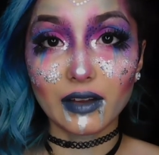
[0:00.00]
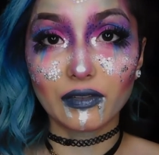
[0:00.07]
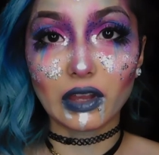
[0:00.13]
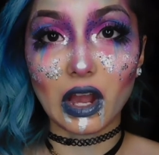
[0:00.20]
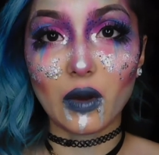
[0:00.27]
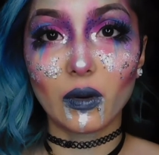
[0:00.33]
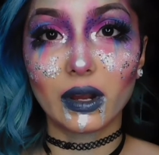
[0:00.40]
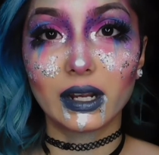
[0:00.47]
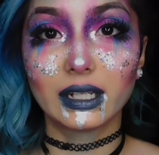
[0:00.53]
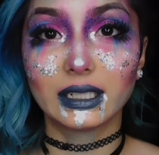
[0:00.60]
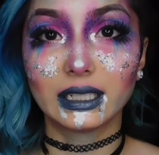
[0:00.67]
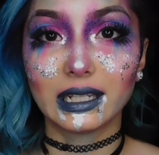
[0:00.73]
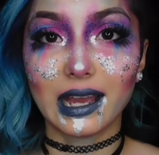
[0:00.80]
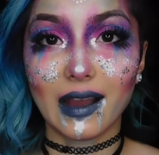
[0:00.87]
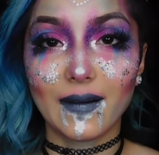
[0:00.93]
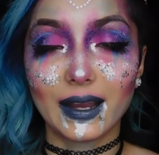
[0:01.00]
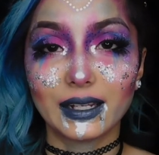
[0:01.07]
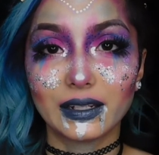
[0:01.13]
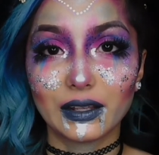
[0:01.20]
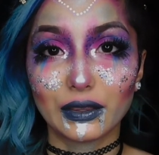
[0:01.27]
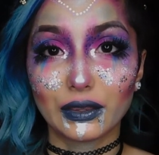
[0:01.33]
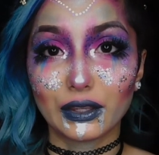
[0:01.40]
if y'all want to see how I
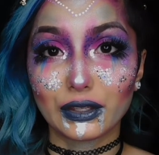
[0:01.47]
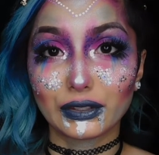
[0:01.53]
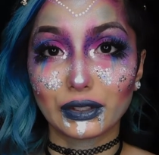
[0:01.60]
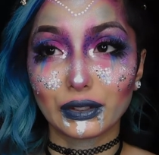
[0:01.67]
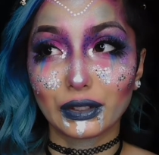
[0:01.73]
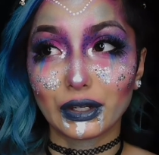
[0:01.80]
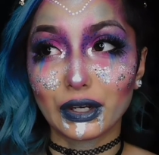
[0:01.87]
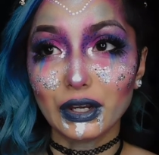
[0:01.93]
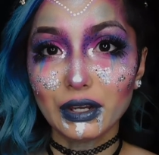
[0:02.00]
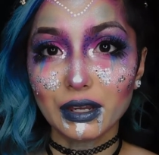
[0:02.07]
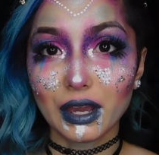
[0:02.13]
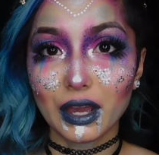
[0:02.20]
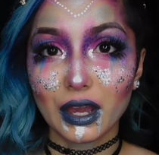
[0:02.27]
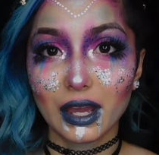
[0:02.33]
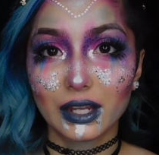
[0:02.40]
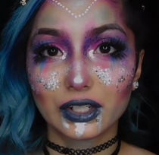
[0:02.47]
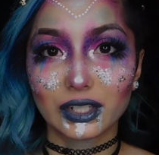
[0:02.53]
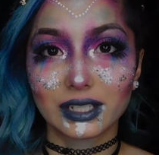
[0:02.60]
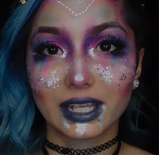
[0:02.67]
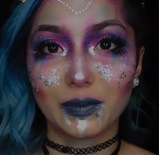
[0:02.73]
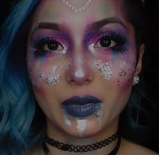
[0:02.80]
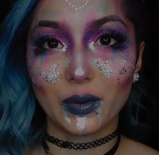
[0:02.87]
did this look,
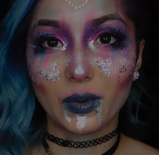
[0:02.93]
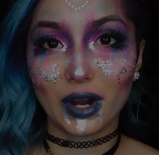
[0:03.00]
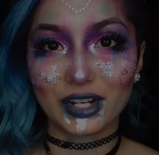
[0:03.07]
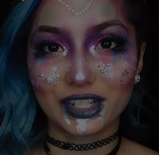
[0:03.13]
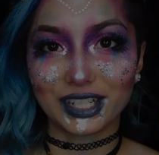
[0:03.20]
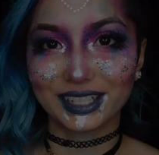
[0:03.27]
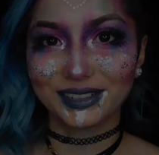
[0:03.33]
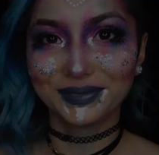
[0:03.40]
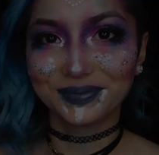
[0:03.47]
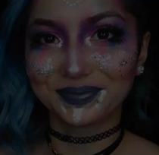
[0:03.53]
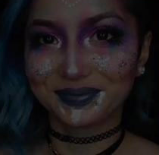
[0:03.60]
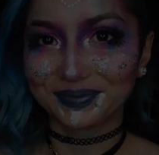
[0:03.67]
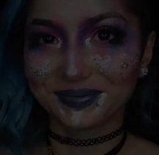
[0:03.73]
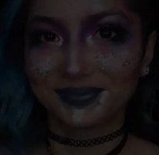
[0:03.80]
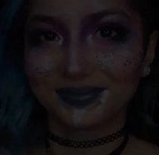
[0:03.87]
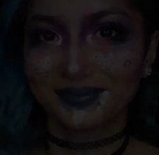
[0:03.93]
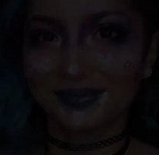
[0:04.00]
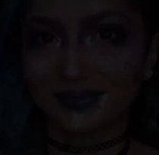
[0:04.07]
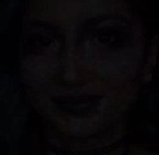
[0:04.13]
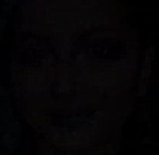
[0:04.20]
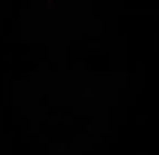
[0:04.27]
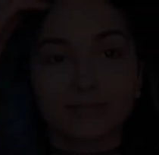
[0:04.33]
just keep on watching.
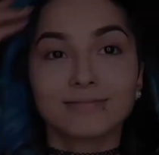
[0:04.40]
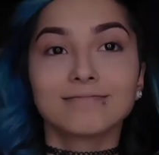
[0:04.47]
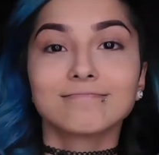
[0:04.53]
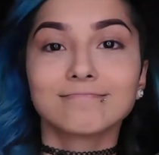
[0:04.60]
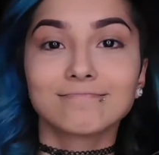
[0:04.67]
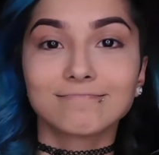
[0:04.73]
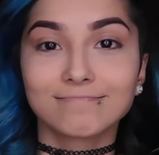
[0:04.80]
So I